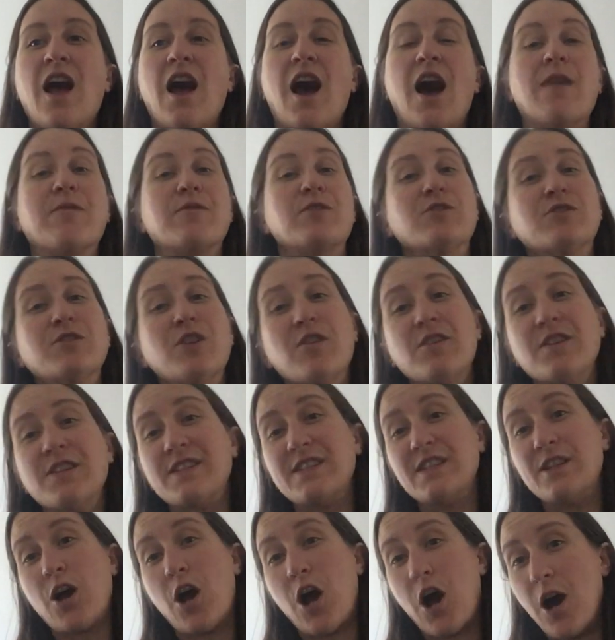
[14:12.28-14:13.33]
You'll notice
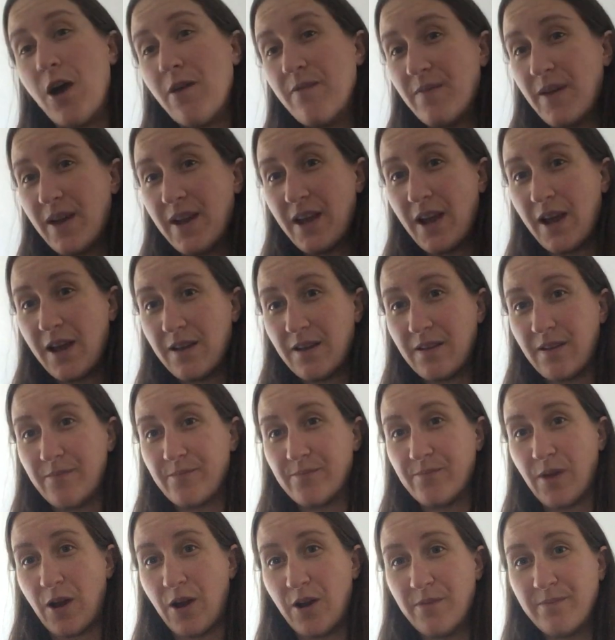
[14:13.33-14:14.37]
in all
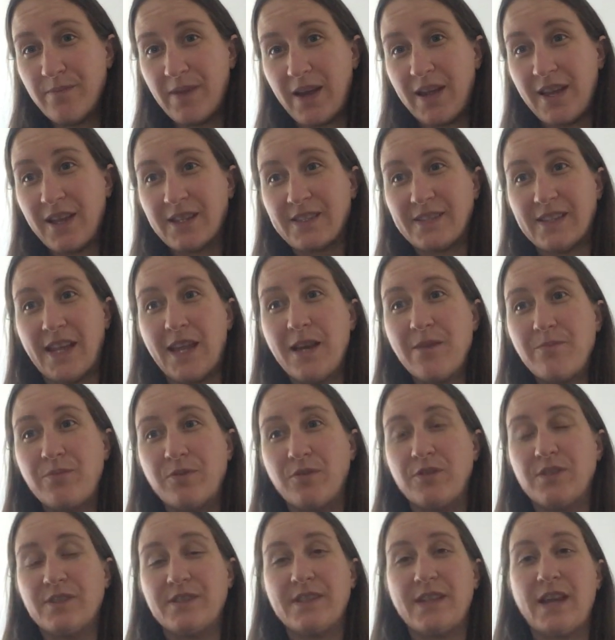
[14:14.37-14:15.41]
my
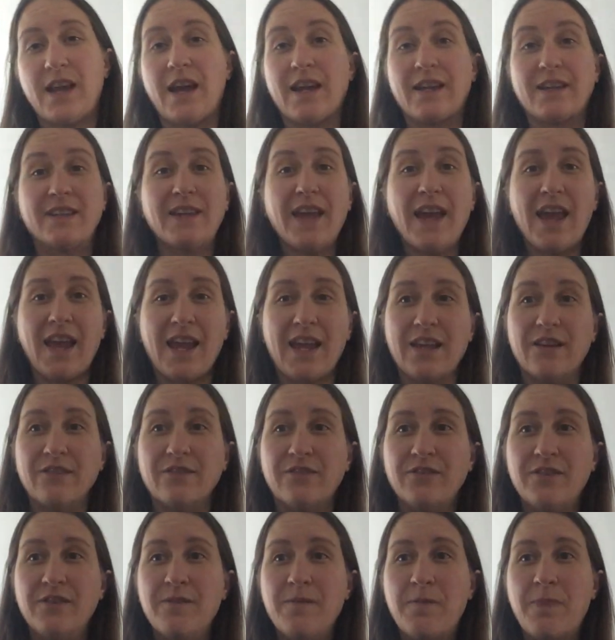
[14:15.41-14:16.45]
examples that I
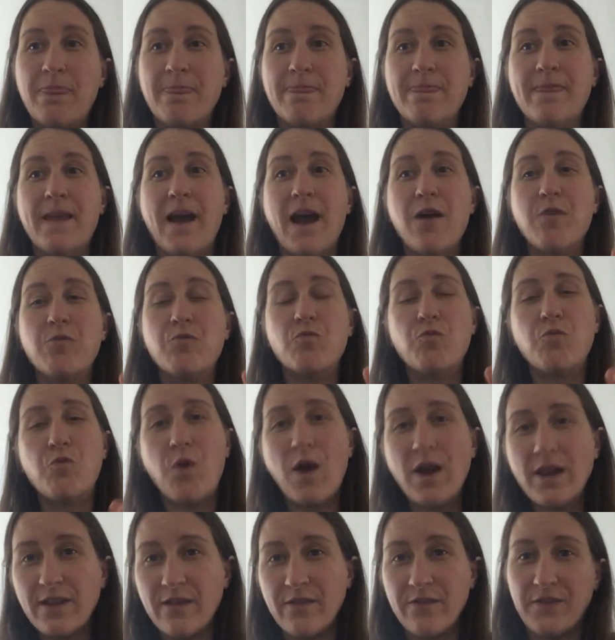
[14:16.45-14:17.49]
gave, not
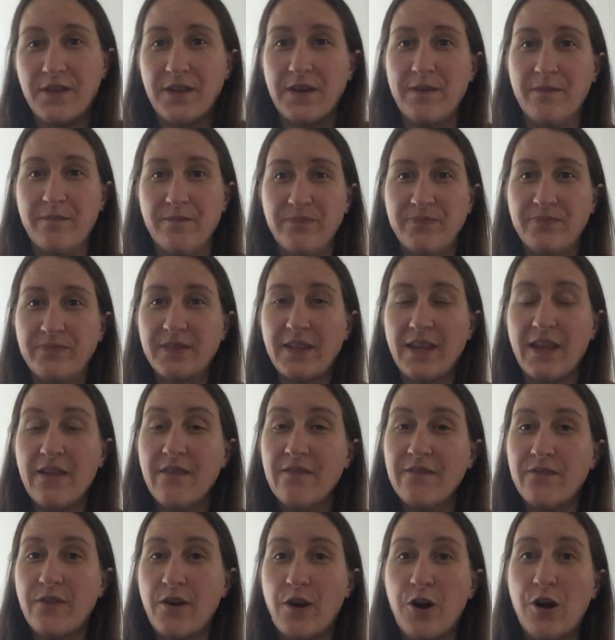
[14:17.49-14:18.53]
one of them
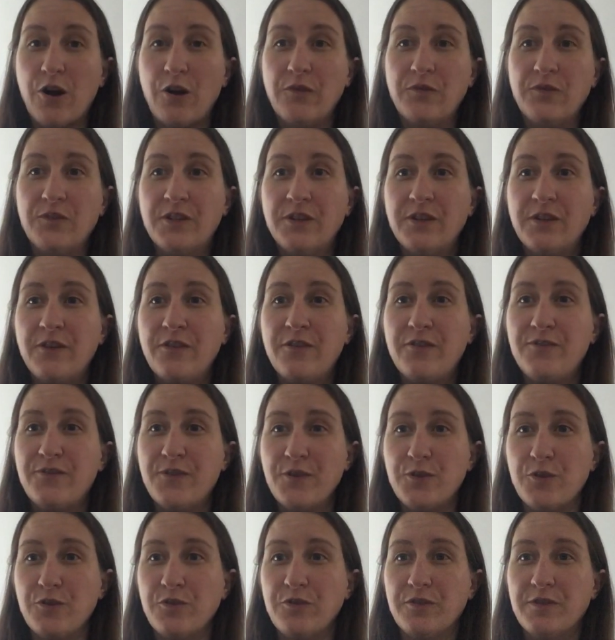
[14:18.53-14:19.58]
involved
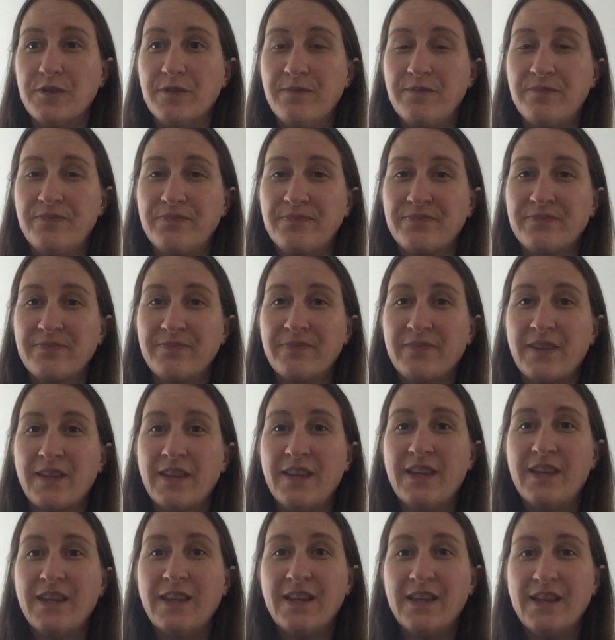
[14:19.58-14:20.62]
food.
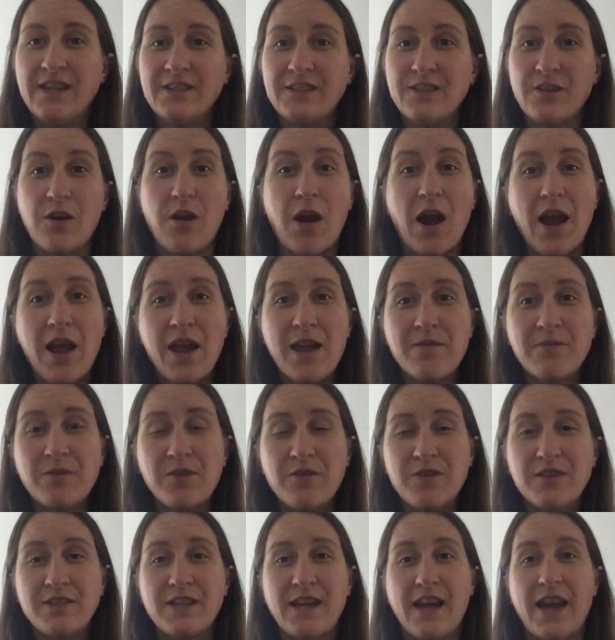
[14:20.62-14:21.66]
So I am
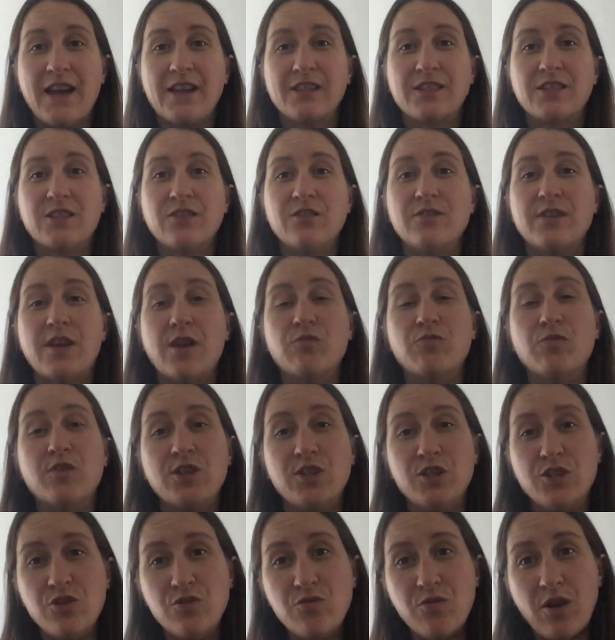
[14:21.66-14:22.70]
going to ask you that when
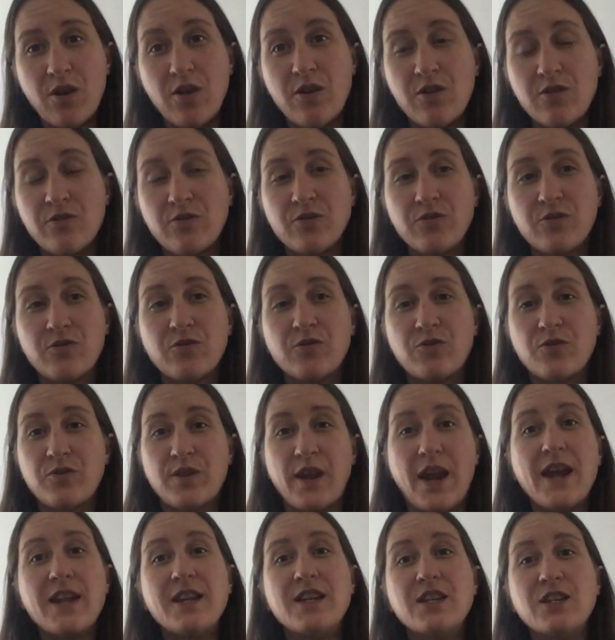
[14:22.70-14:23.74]
you are
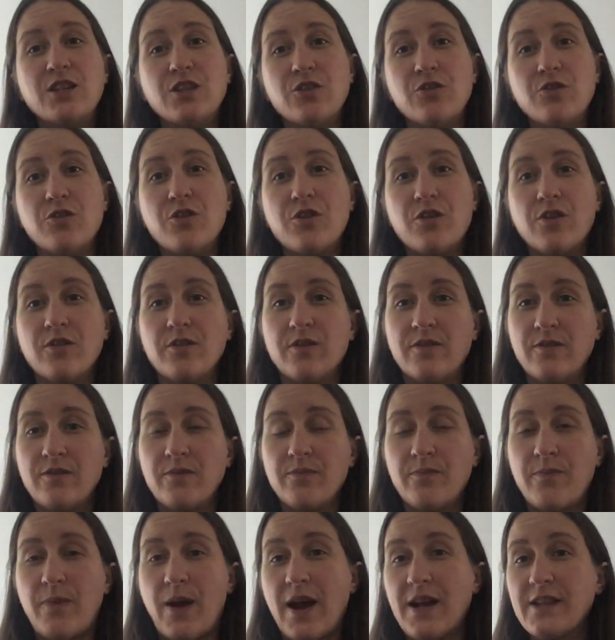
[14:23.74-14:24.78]
creating your
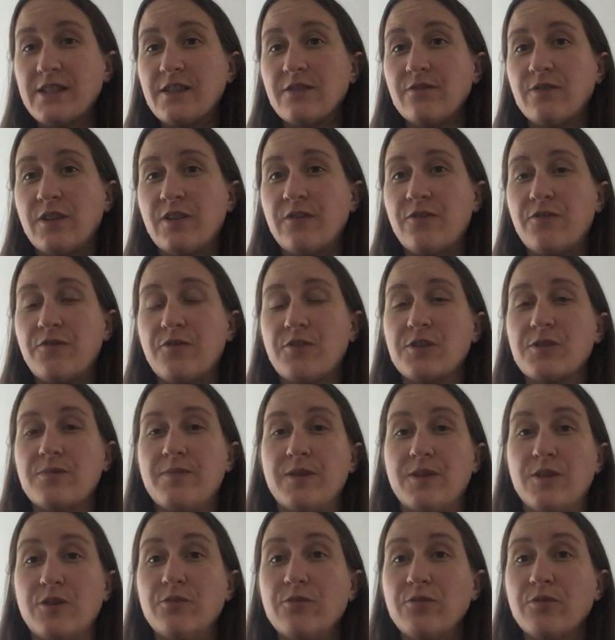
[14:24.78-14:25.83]
positive
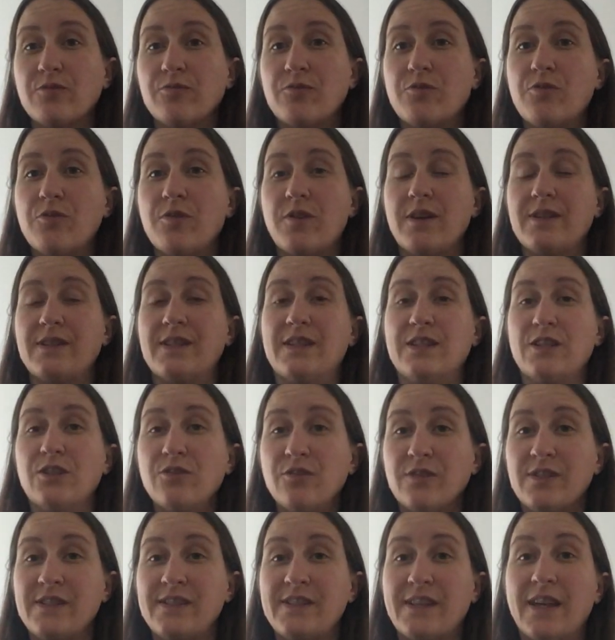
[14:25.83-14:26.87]
reinforcement, your rewards and your
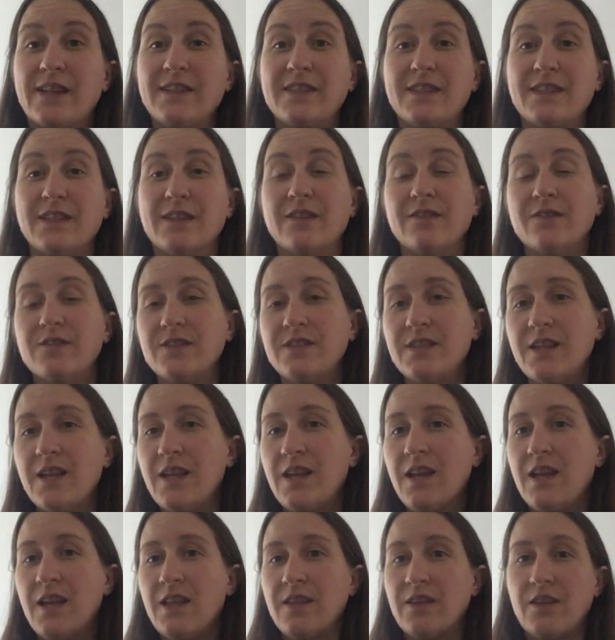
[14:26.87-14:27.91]
incentives,
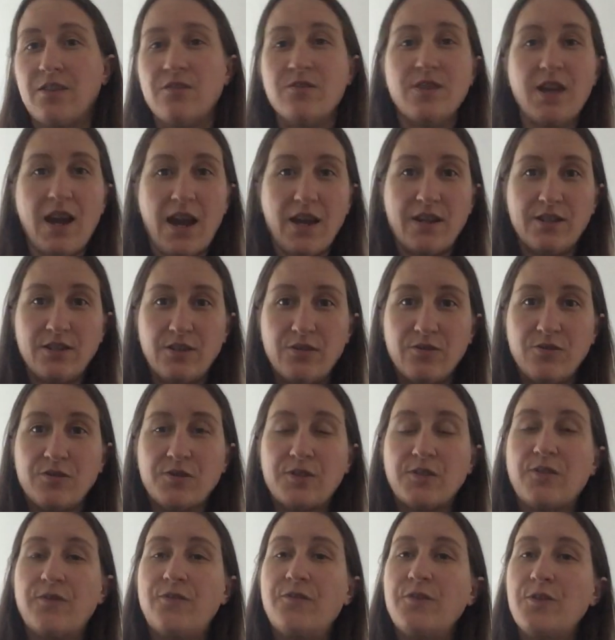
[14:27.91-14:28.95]
that you not
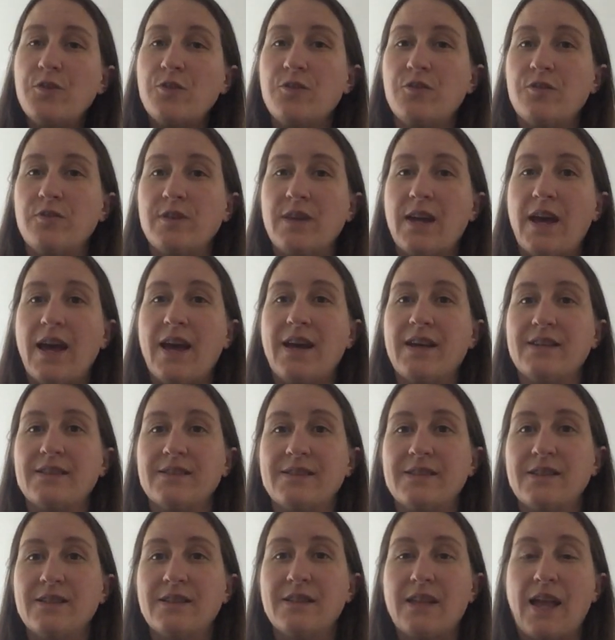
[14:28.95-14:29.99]
use food
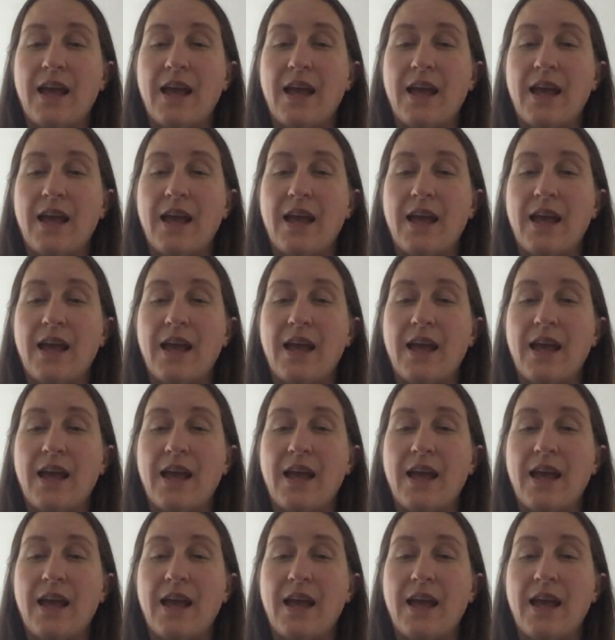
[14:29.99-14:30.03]
as